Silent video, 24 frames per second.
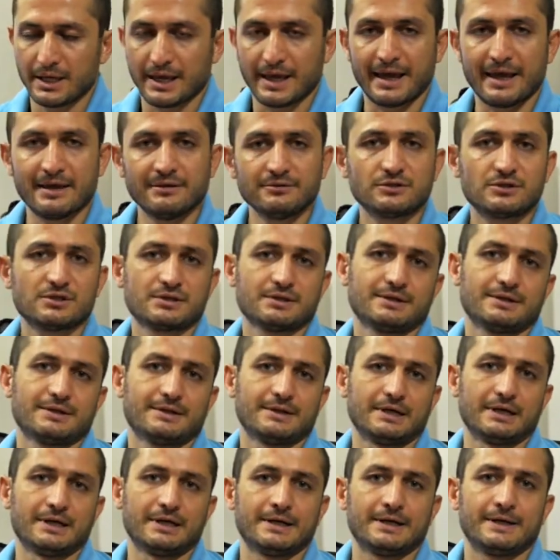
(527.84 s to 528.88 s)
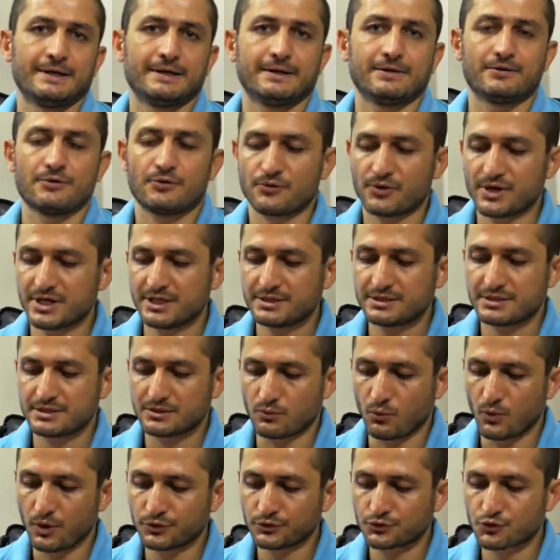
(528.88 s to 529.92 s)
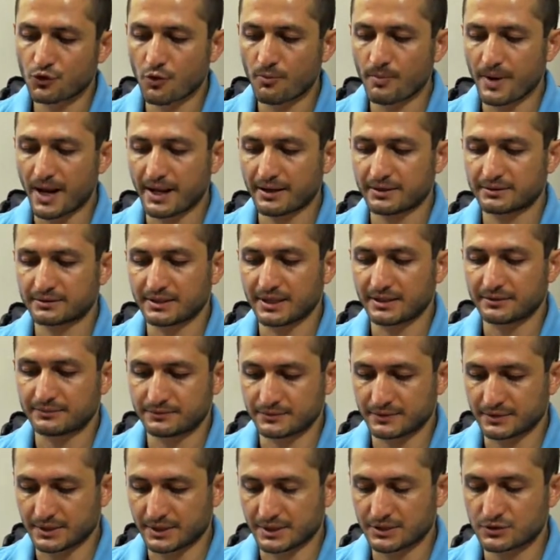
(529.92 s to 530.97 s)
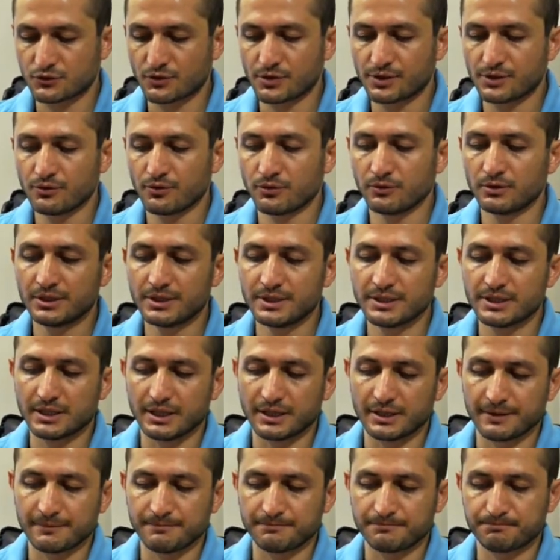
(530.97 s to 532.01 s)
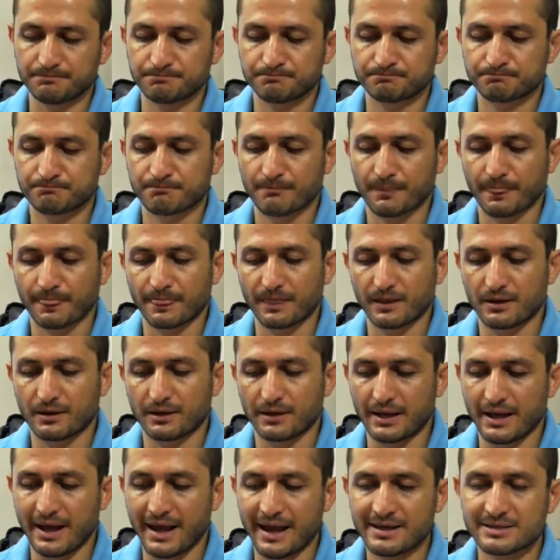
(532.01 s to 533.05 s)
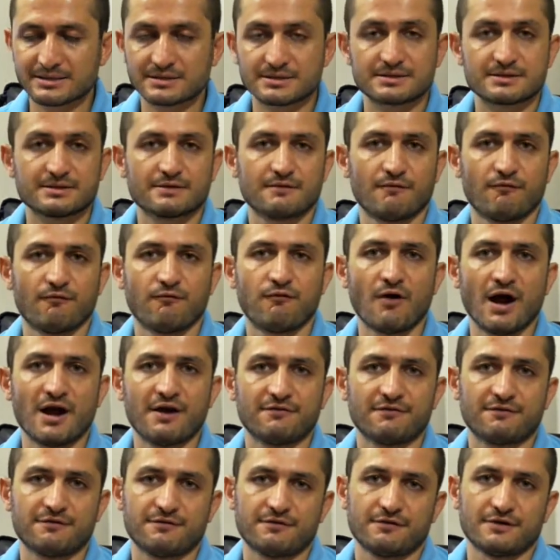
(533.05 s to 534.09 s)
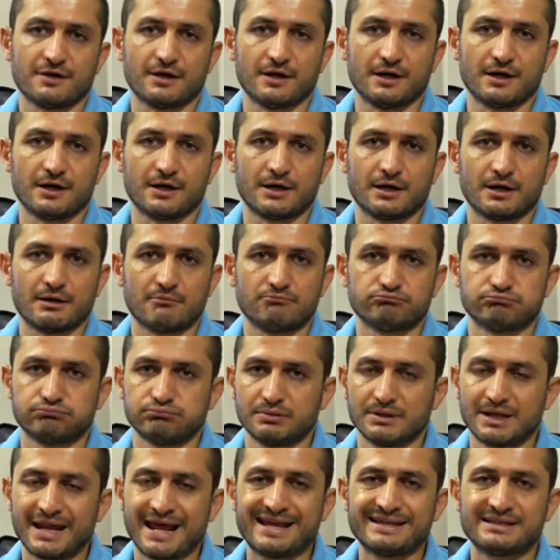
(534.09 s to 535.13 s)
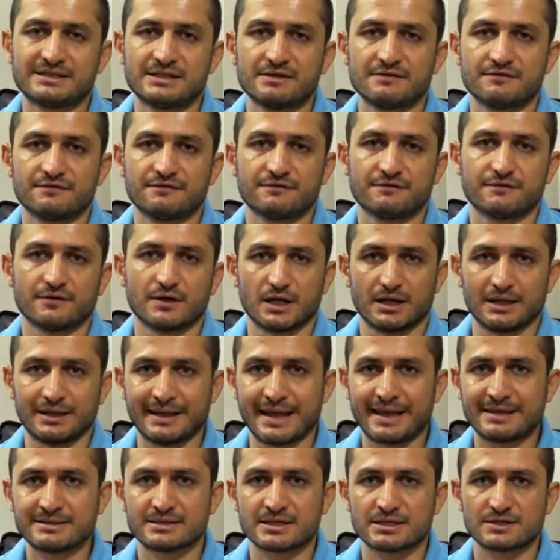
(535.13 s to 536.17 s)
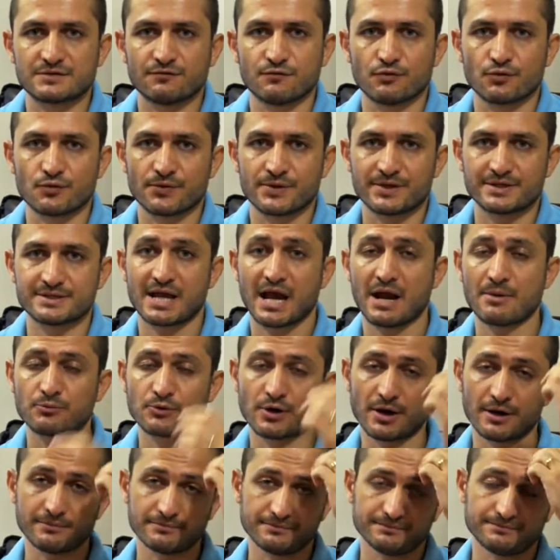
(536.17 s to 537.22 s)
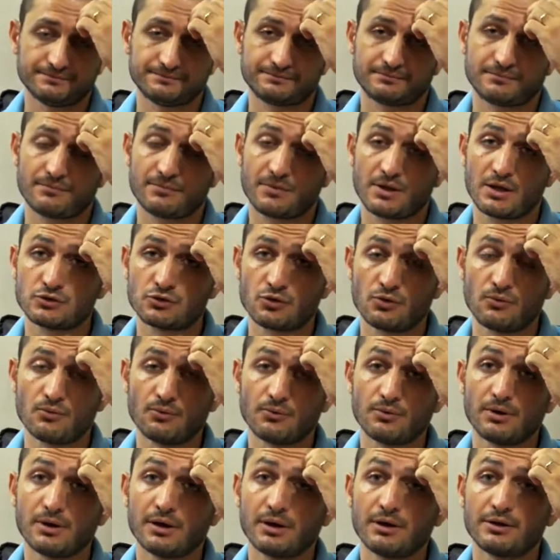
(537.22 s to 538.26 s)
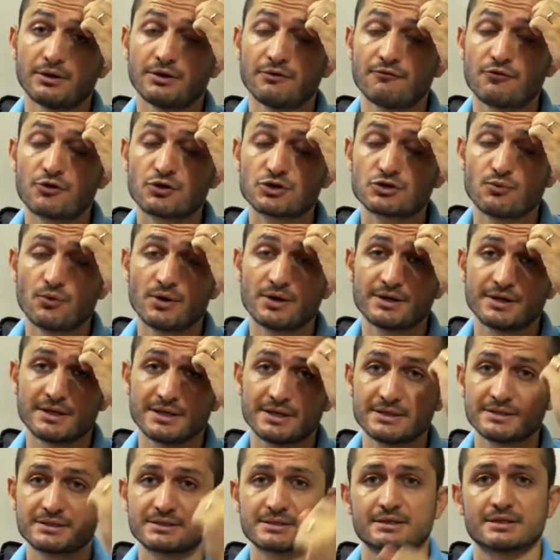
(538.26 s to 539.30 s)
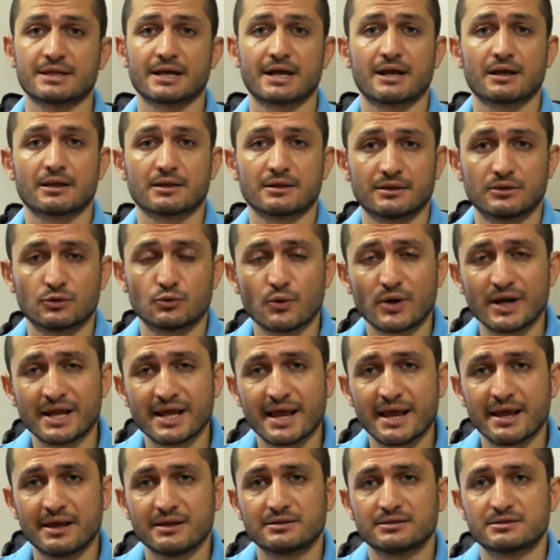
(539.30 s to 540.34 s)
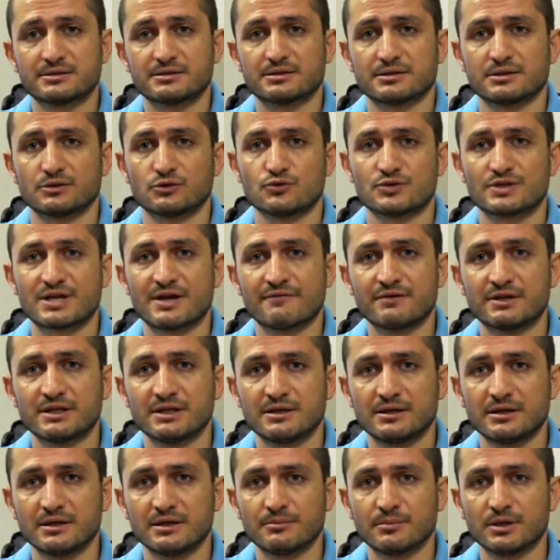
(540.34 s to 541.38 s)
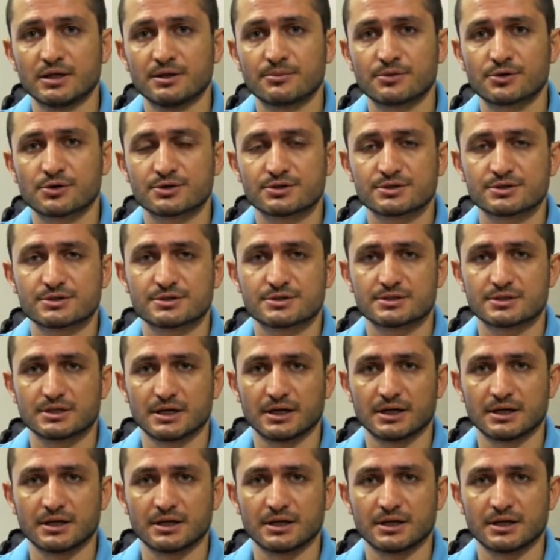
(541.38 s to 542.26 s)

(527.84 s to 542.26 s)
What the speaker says: And there is one drawback, that Sony only has 5 native lenses for this camera. So the first one is the 28 to 70 millimeters